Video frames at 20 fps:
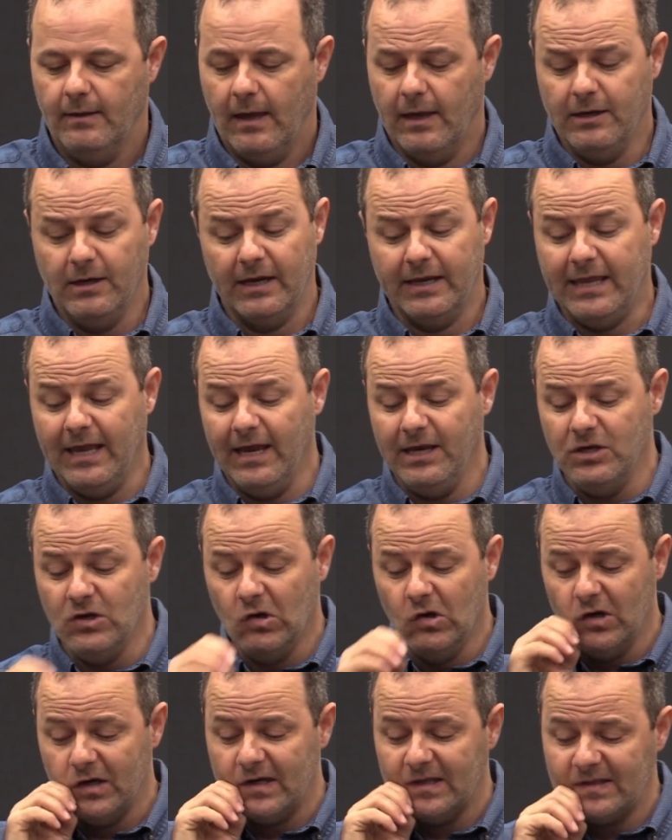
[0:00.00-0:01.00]
And again,
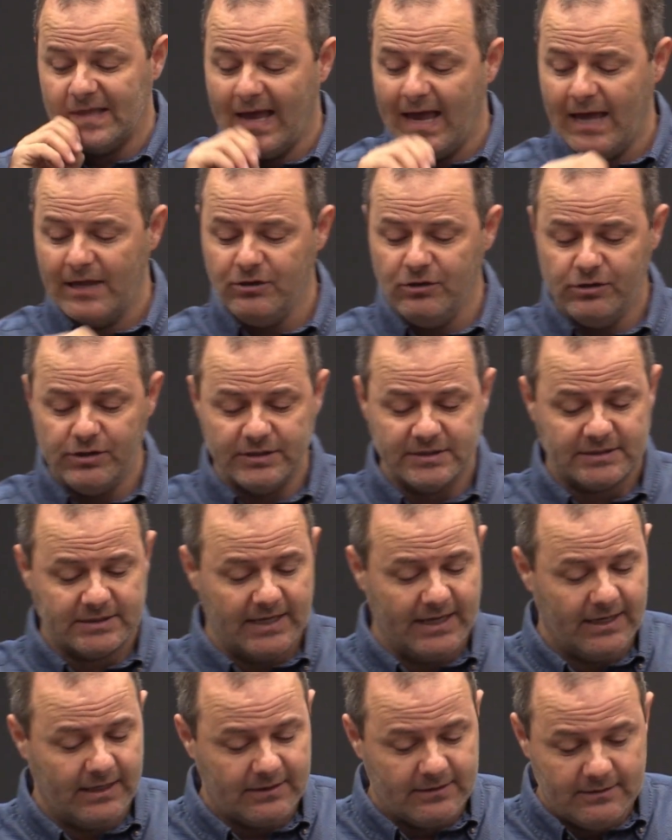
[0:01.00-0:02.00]
you look at that and you just
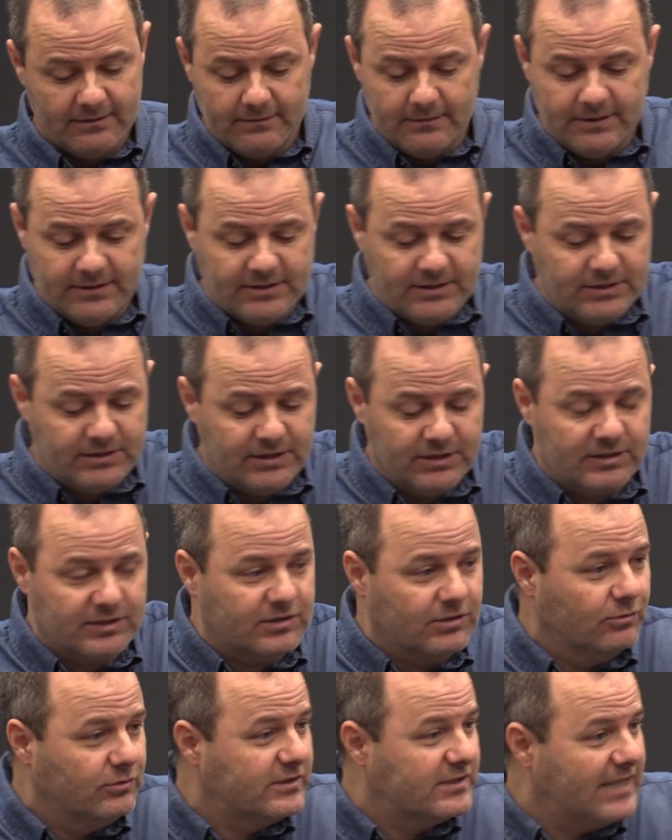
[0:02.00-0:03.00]
think, this is
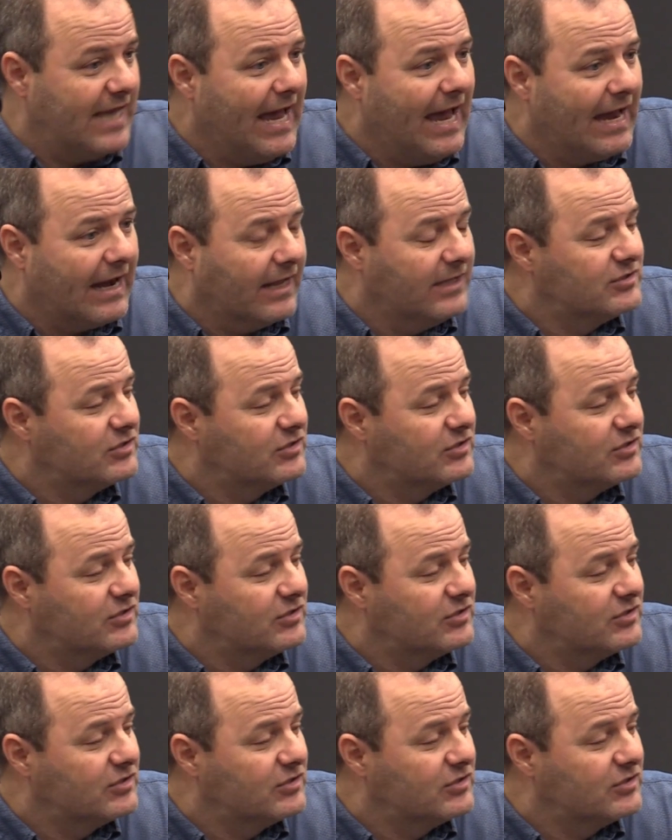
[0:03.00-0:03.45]
just so sad.